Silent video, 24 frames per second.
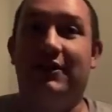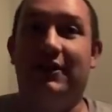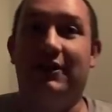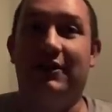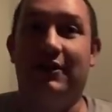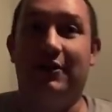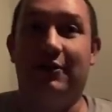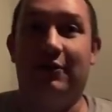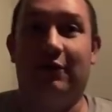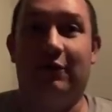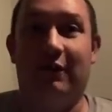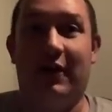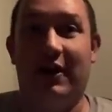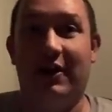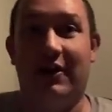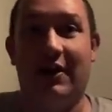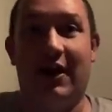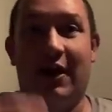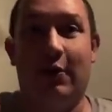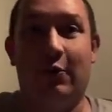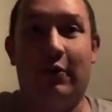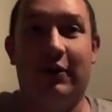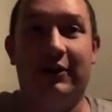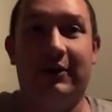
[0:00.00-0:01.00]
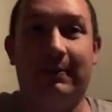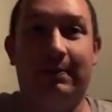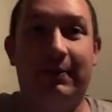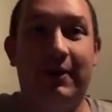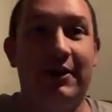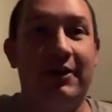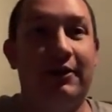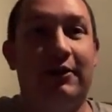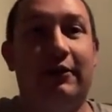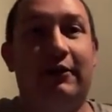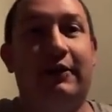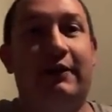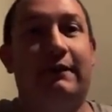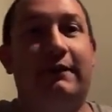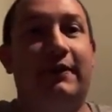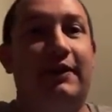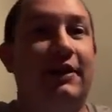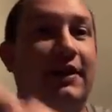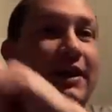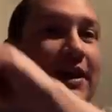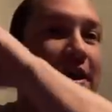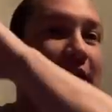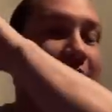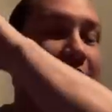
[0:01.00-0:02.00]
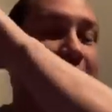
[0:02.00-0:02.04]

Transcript: That right now we're at the pinnacle of it,